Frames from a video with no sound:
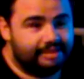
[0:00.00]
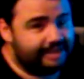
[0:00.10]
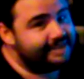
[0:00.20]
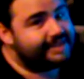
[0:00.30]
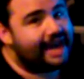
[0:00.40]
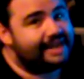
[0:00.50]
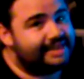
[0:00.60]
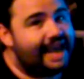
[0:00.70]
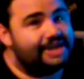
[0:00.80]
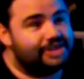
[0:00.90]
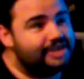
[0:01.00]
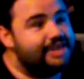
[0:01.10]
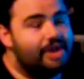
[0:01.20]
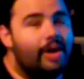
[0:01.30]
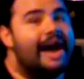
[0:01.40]
These guys
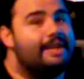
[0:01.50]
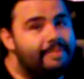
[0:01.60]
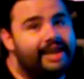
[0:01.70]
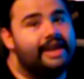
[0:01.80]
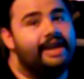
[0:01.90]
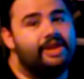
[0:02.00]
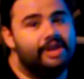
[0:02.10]
actually know how to make a